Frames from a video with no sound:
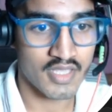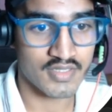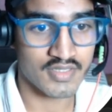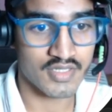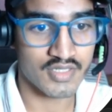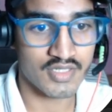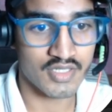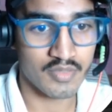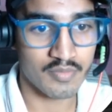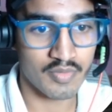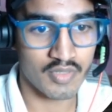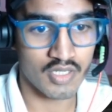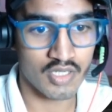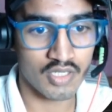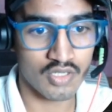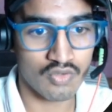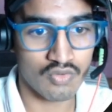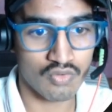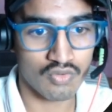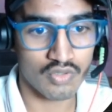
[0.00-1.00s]

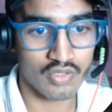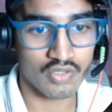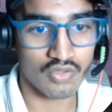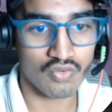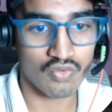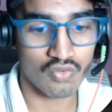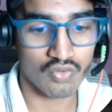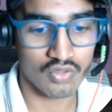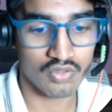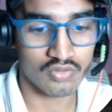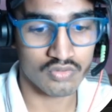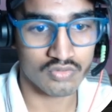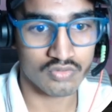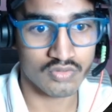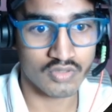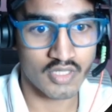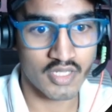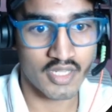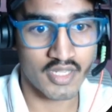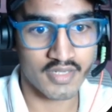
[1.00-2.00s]

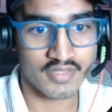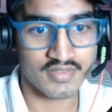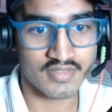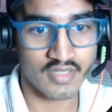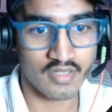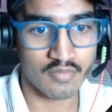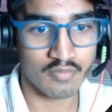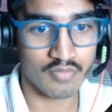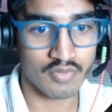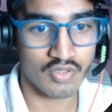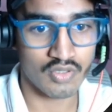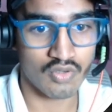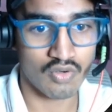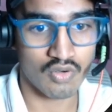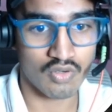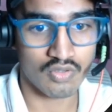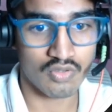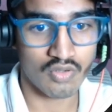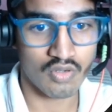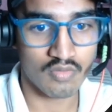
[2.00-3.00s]
http://
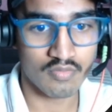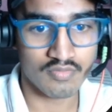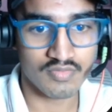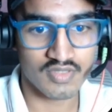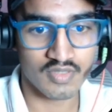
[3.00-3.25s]
example.com.